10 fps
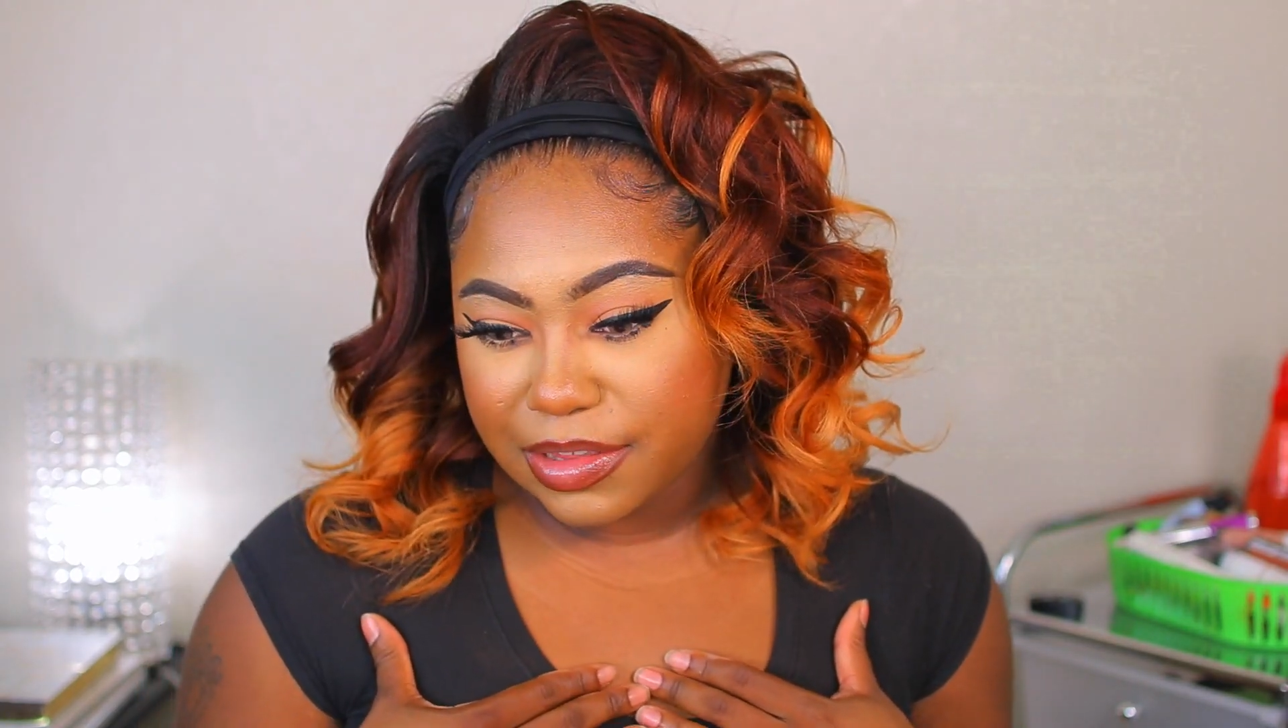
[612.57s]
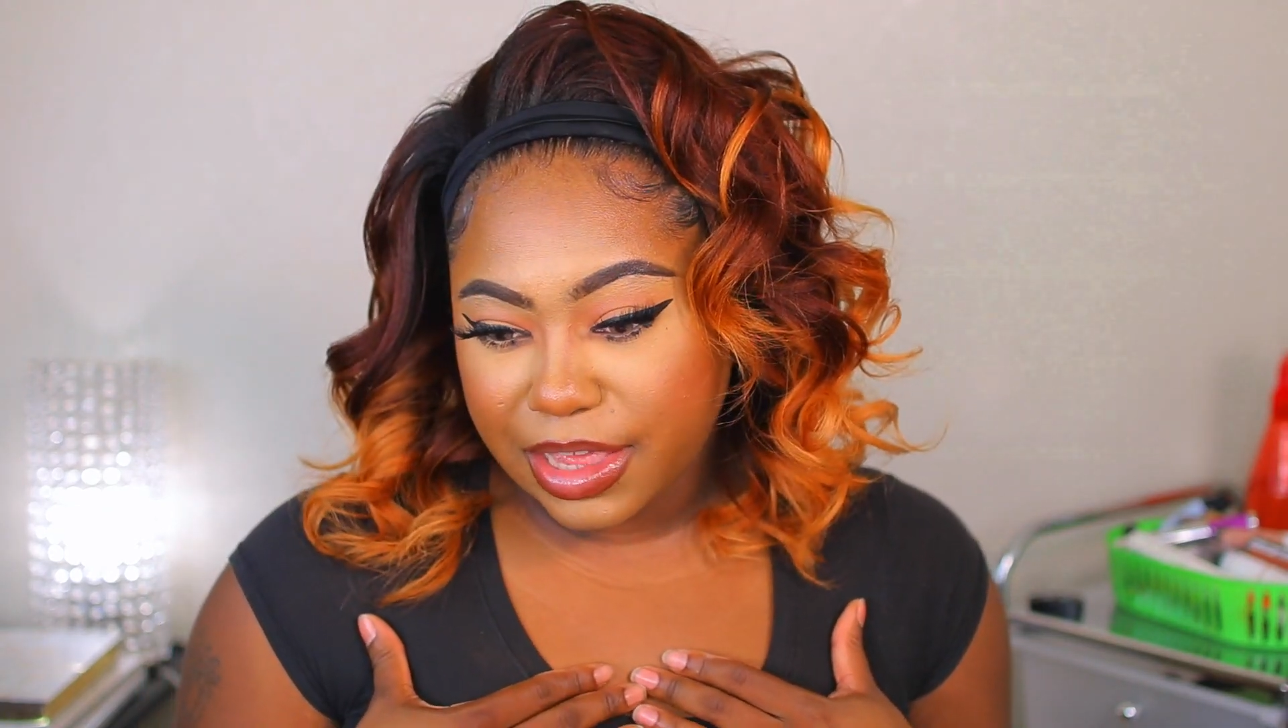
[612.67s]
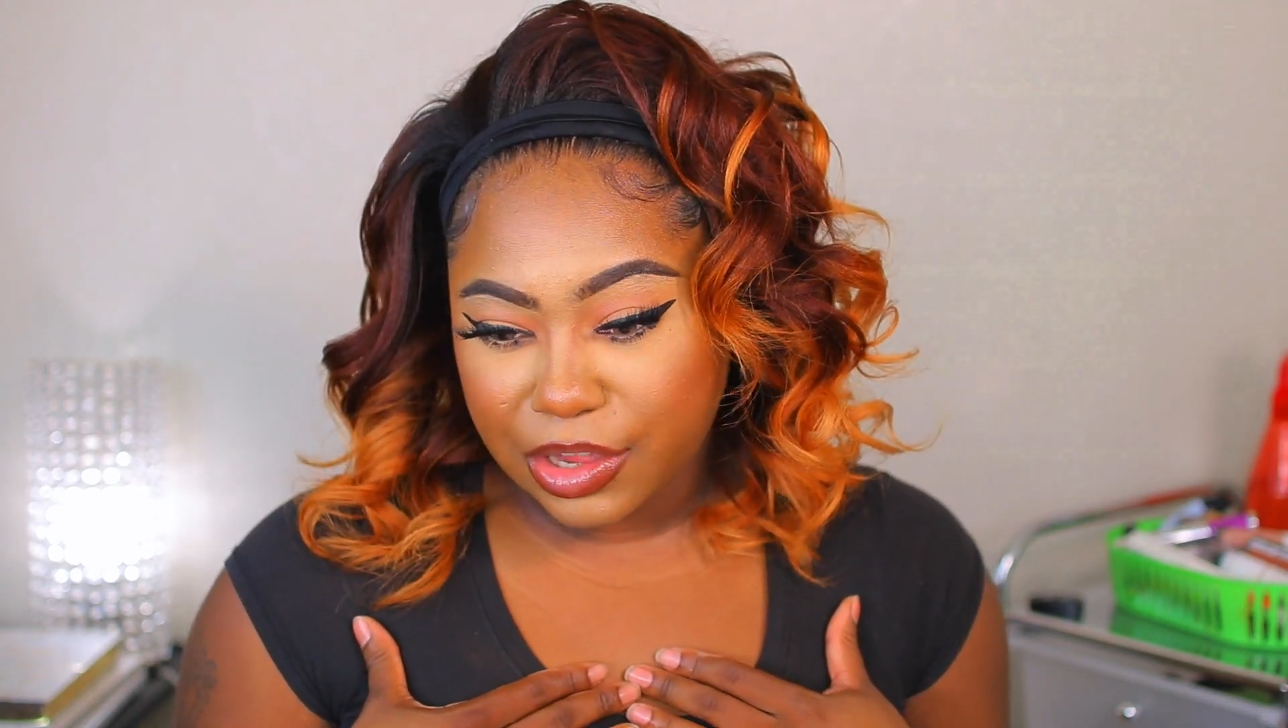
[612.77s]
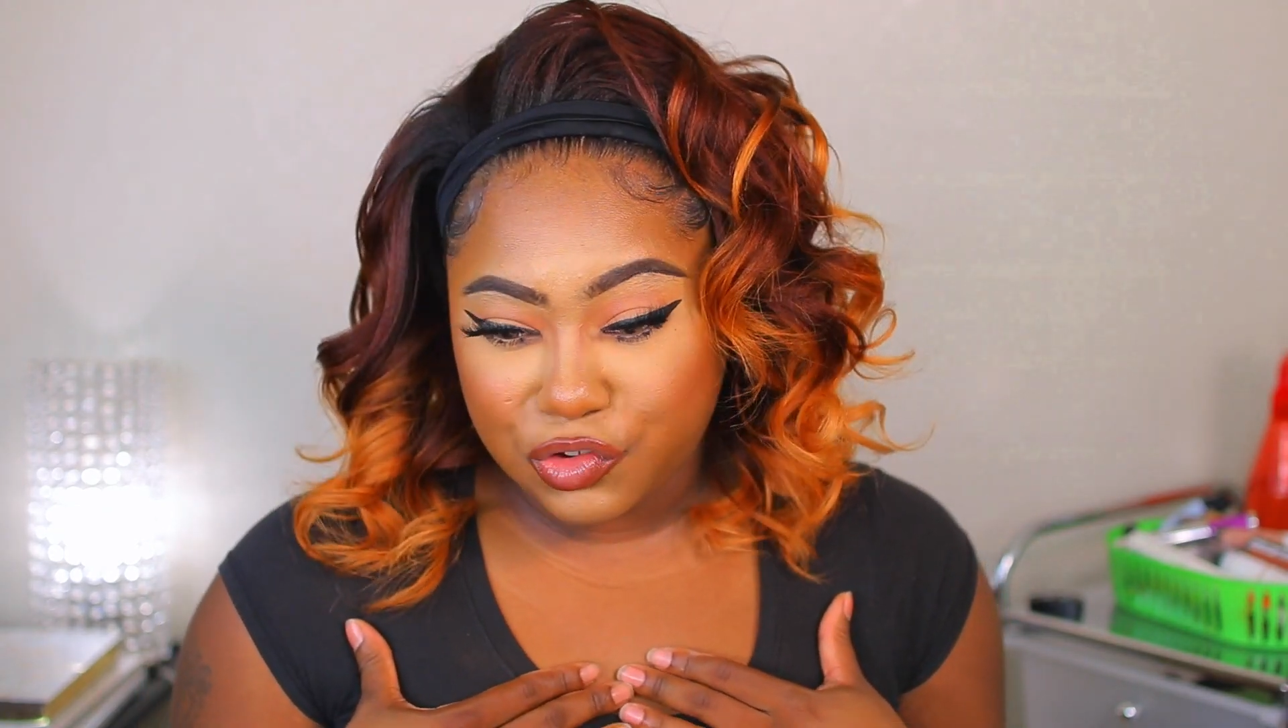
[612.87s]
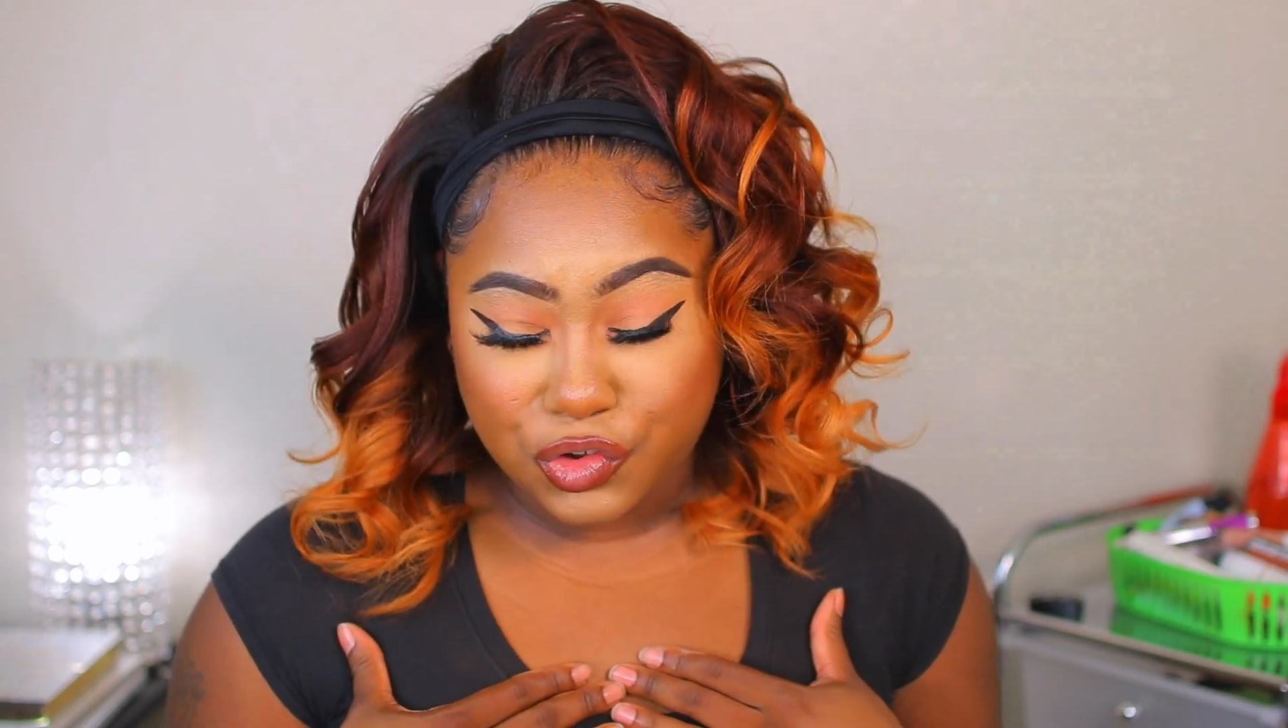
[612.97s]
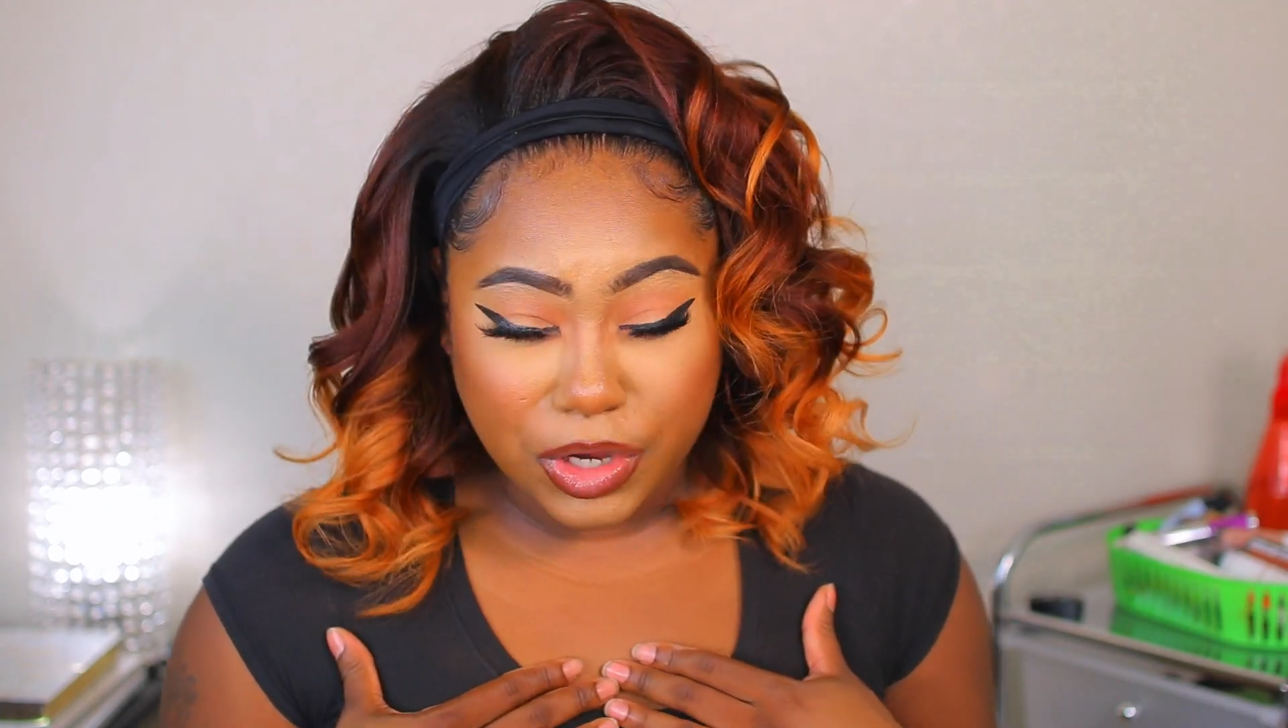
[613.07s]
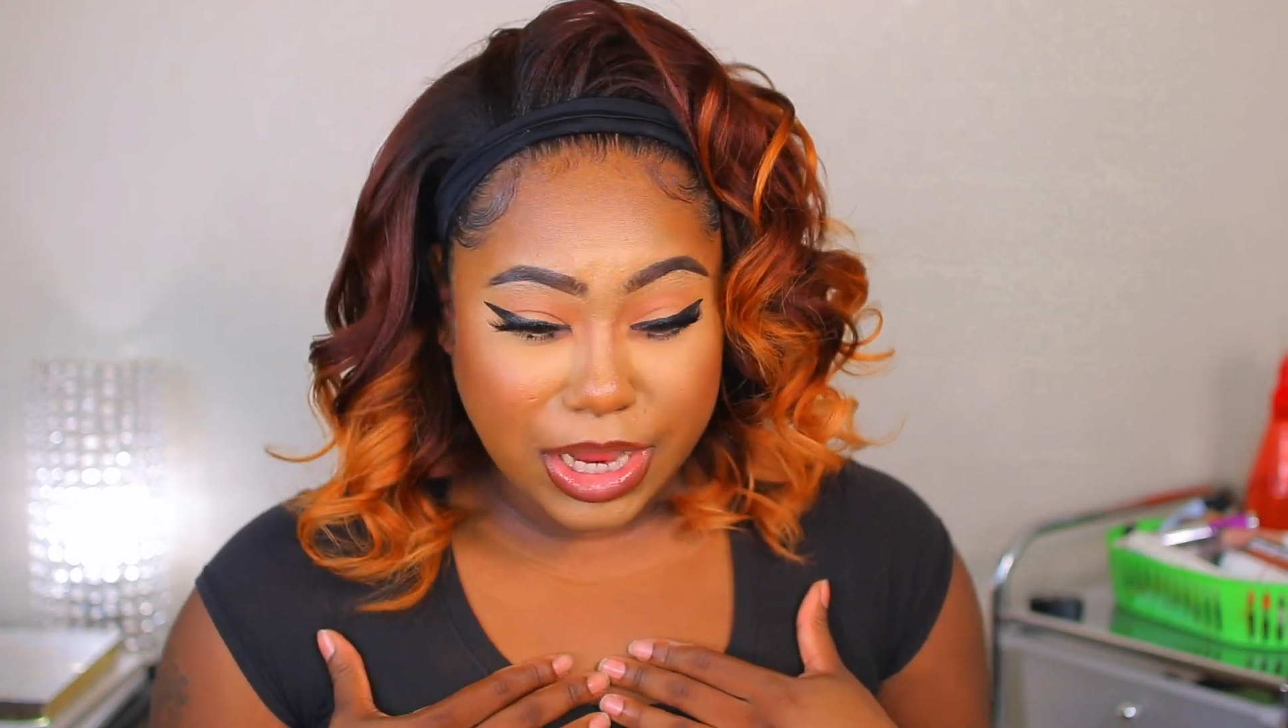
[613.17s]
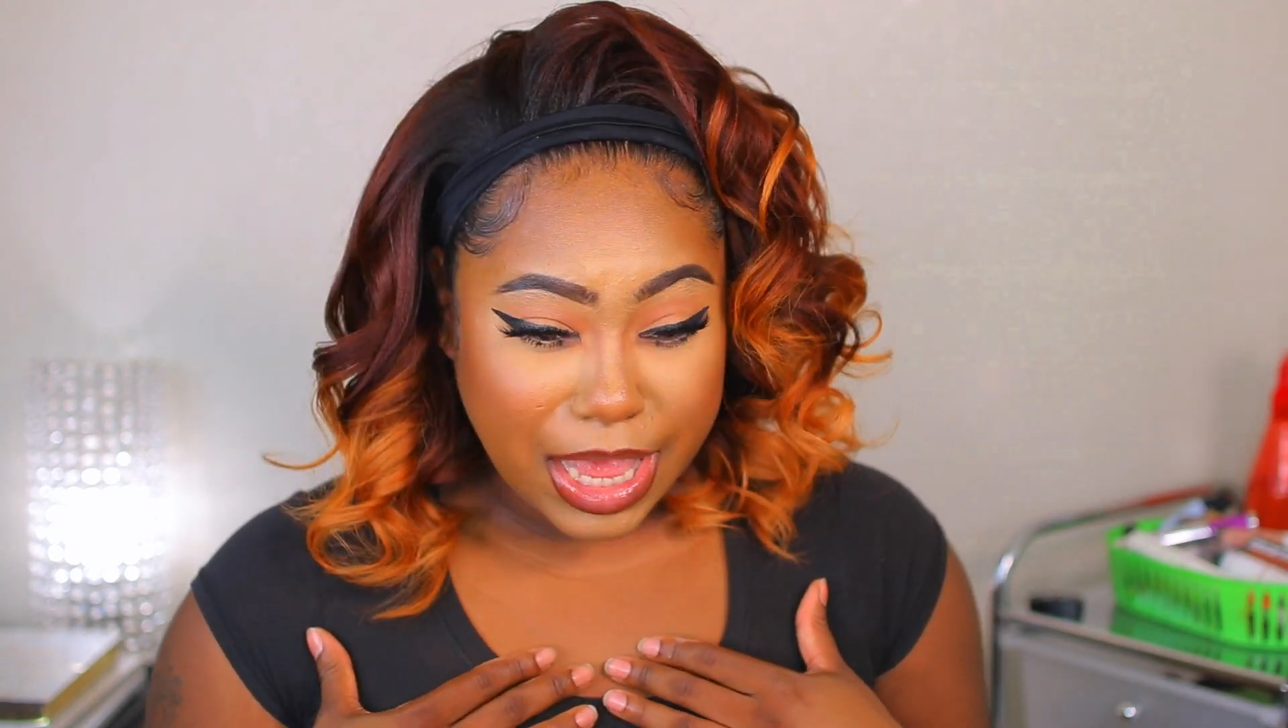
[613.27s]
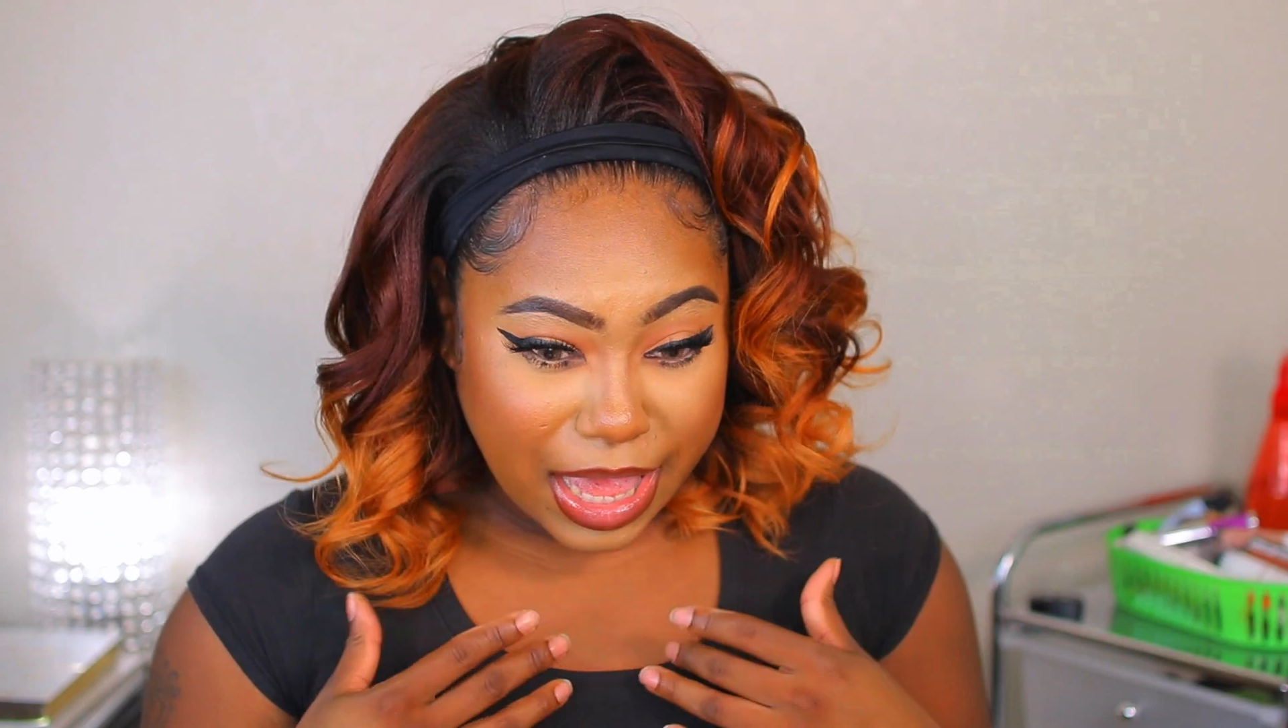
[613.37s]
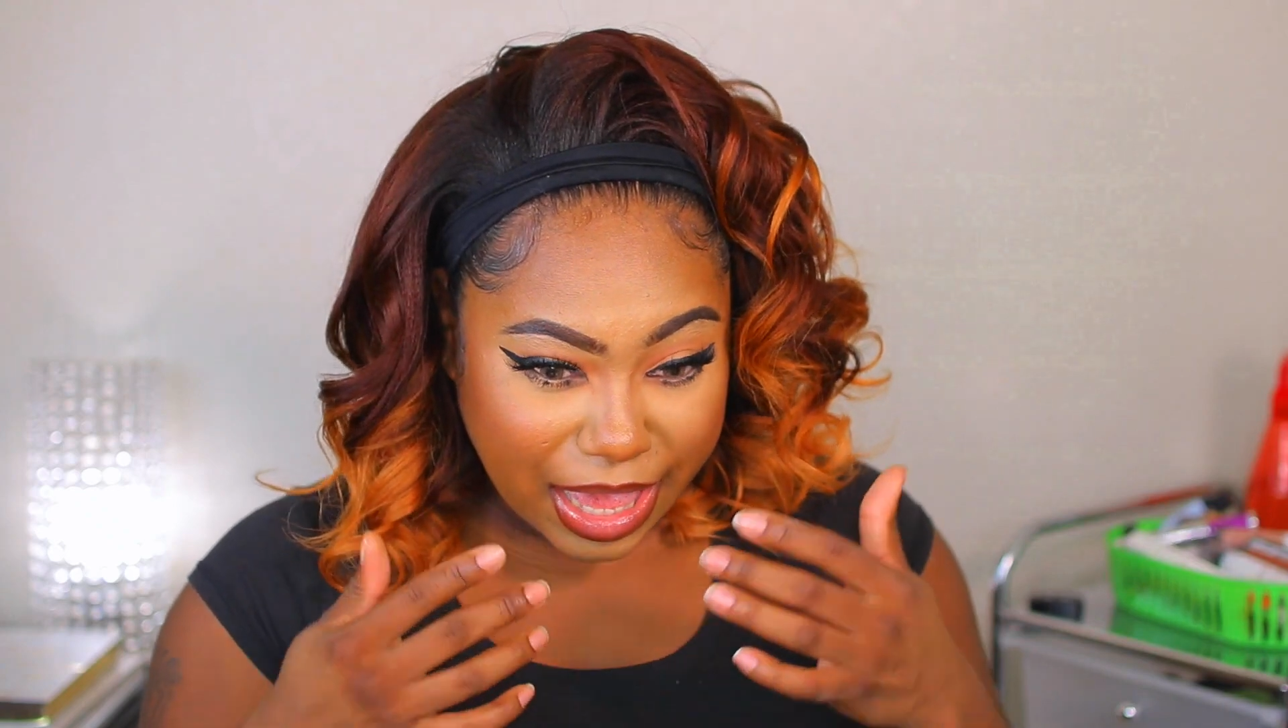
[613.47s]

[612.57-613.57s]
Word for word: texture